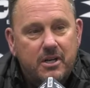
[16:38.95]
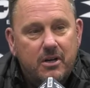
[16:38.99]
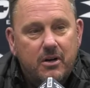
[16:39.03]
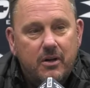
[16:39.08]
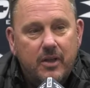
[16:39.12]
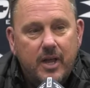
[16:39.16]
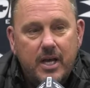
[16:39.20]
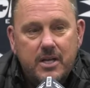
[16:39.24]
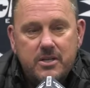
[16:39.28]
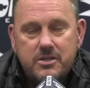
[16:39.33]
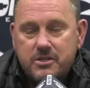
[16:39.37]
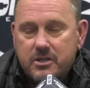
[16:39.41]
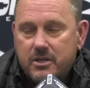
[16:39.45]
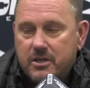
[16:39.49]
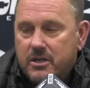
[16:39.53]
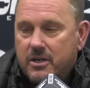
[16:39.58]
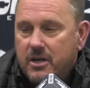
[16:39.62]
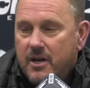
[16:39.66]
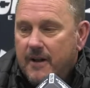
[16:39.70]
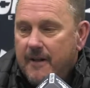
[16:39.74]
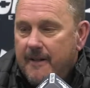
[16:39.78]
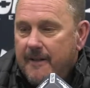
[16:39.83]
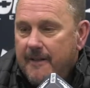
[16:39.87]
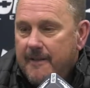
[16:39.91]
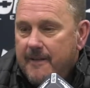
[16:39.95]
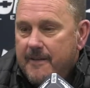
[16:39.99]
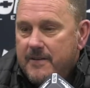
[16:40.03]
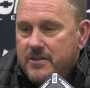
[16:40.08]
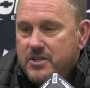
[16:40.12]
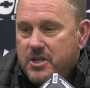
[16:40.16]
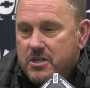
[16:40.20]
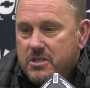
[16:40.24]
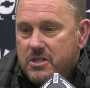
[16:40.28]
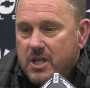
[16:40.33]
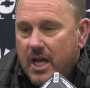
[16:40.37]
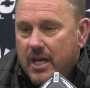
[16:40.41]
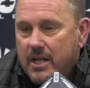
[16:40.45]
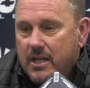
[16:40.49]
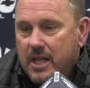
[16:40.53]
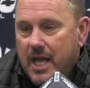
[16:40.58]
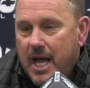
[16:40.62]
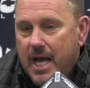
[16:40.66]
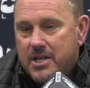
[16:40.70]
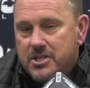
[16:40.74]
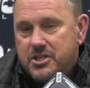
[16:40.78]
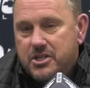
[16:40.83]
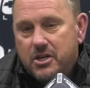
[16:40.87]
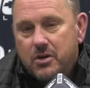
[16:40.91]
As are just like
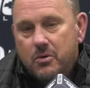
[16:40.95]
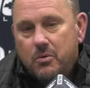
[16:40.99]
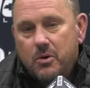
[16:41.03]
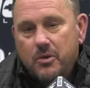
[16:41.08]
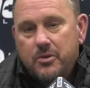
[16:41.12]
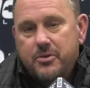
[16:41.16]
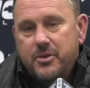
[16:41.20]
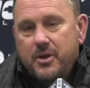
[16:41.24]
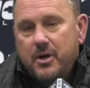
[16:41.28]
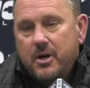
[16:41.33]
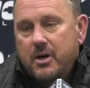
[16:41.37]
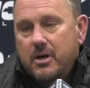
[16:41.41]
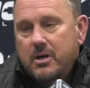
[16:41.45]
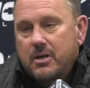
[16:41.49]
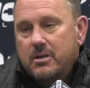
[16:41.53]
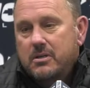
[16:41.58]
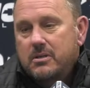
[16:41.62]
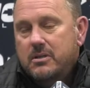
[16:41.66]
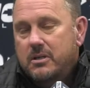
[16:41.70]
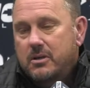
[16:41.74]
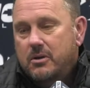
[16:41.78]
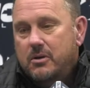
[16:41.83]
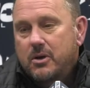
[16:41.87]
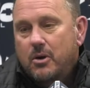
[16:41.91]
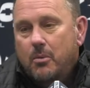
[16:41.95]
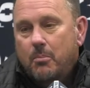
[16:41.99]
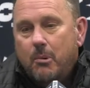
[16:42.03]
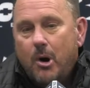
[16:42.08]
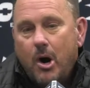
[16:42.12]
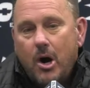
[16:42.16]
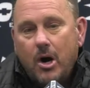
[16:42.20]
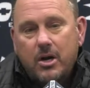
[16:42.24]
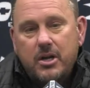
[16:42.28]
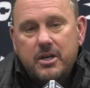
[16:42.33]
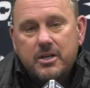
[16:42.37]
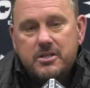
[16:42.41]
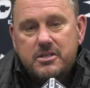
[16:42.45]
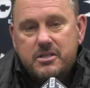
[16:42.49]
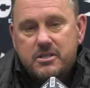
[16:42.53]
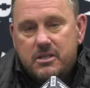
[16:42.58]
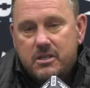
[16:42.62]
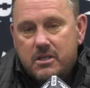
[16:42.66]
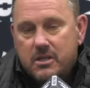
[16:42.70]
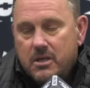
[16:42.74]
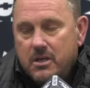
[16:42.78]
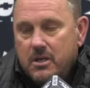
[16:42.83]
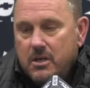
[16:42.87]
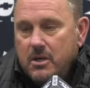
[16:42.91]
last year with
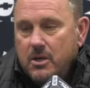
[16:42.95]
Marcus,